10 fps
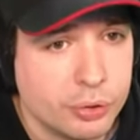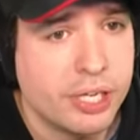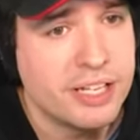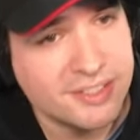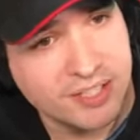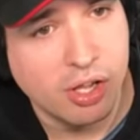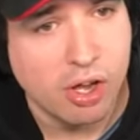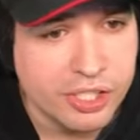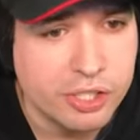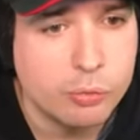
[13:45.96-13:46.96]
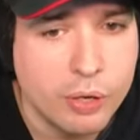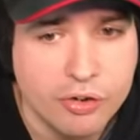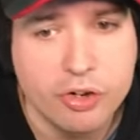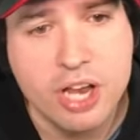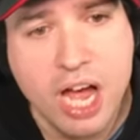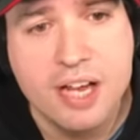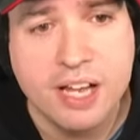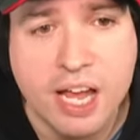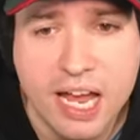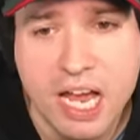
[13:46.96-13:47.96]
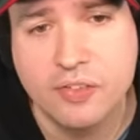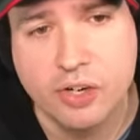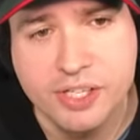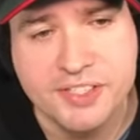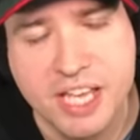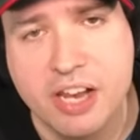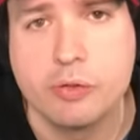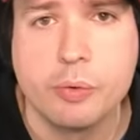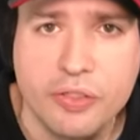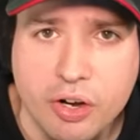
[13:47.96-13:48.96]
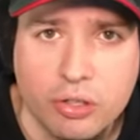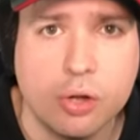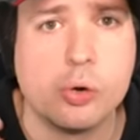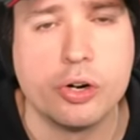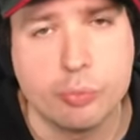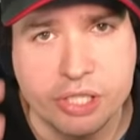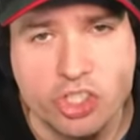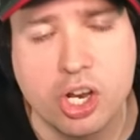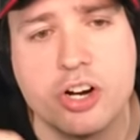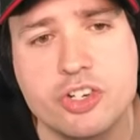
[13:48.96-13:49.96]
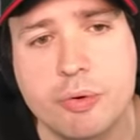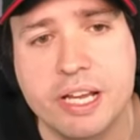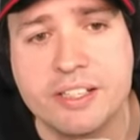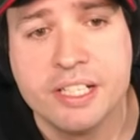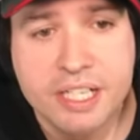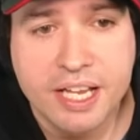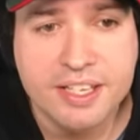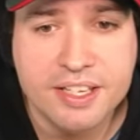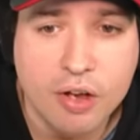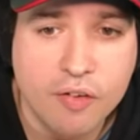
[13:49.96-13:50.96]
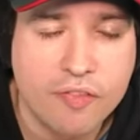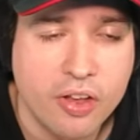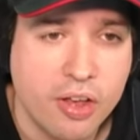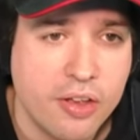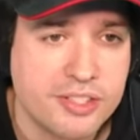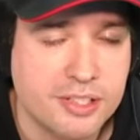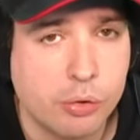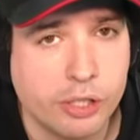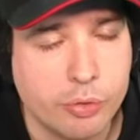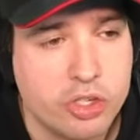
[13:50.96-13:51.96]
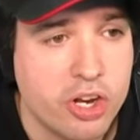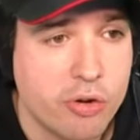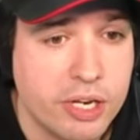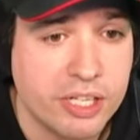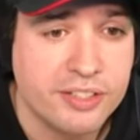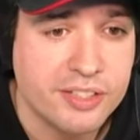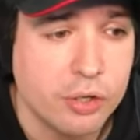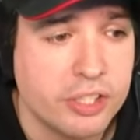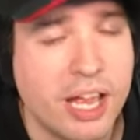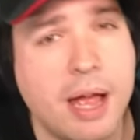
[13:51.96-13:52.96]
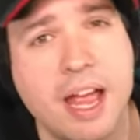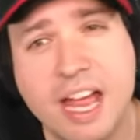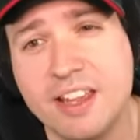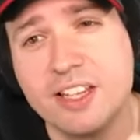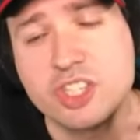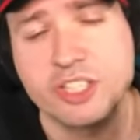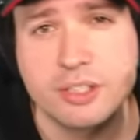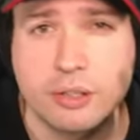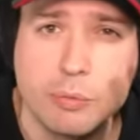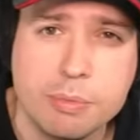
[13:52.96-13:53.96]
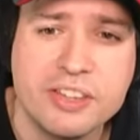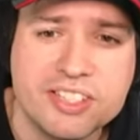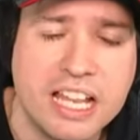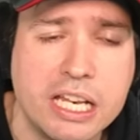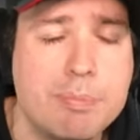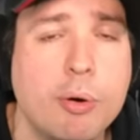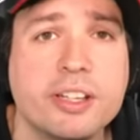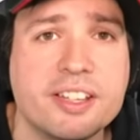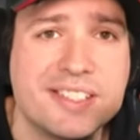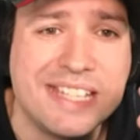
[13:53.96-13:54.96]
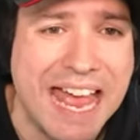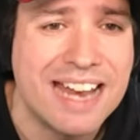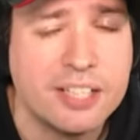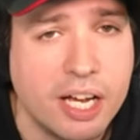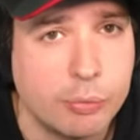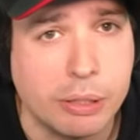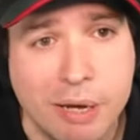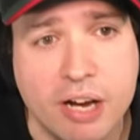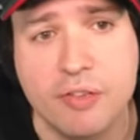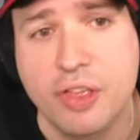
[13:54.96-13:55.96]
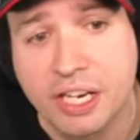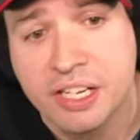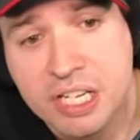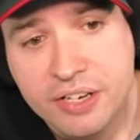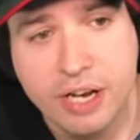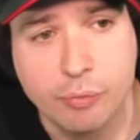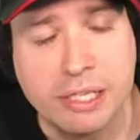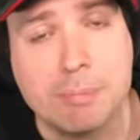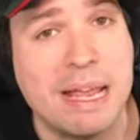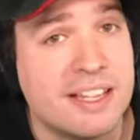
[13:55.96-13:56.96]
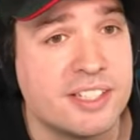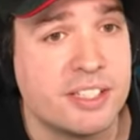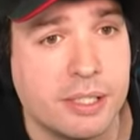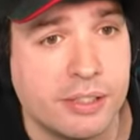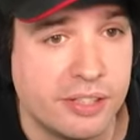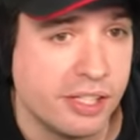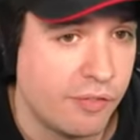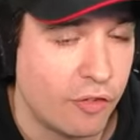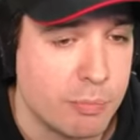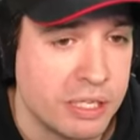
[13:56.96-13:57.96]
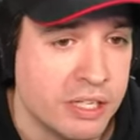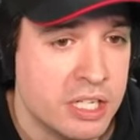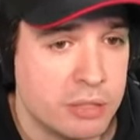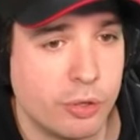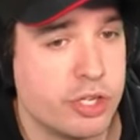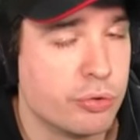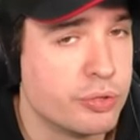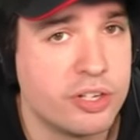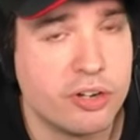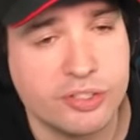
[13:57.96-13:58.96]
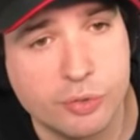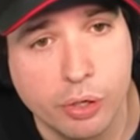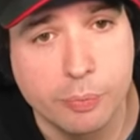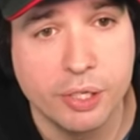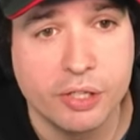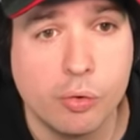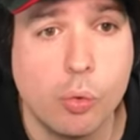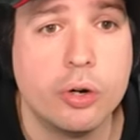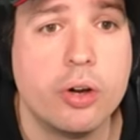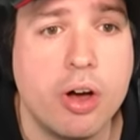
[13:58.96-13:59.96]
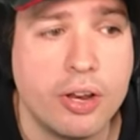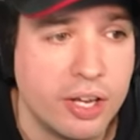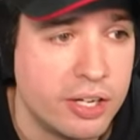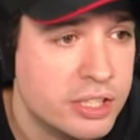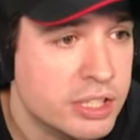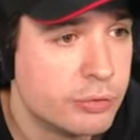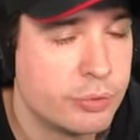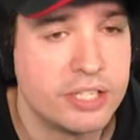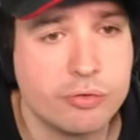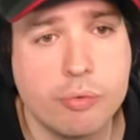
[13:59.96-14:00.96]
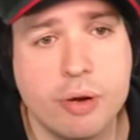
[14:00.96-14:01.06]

you can still argue whether or not uh, Havoc and Scatter with their lower recharge rate uh, of uh, slowly regenerating is good, it's just, to me, the selling point is the anti-repair thing that really makes the de deal for me when you use it on a Scorpion or on a Retro